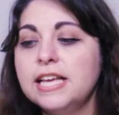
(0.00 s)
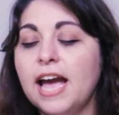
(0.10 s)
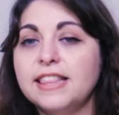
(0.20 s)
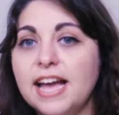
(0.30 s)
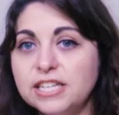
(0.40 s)

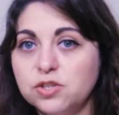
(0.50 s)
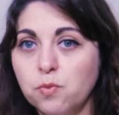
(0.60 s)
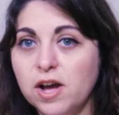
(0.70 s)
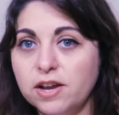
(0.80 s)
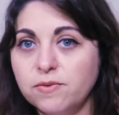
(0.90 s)
and that's
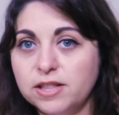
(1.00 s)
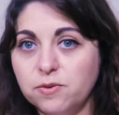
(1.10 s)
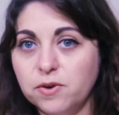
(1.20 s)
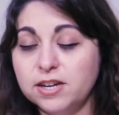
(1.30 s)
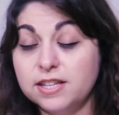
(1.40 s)
why I really
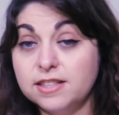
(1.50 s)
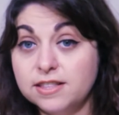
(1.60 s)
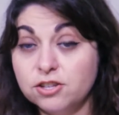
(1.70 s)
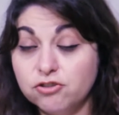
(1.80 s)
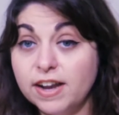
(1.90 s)
wanted
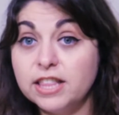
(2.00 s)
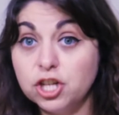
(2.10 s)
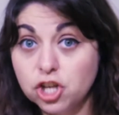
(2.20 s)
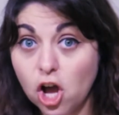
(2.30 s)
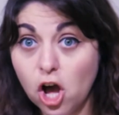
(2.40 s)
to try the
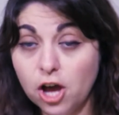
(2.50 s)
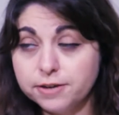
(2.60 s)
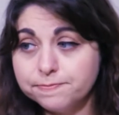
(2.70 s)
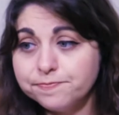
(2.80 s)
Dawn.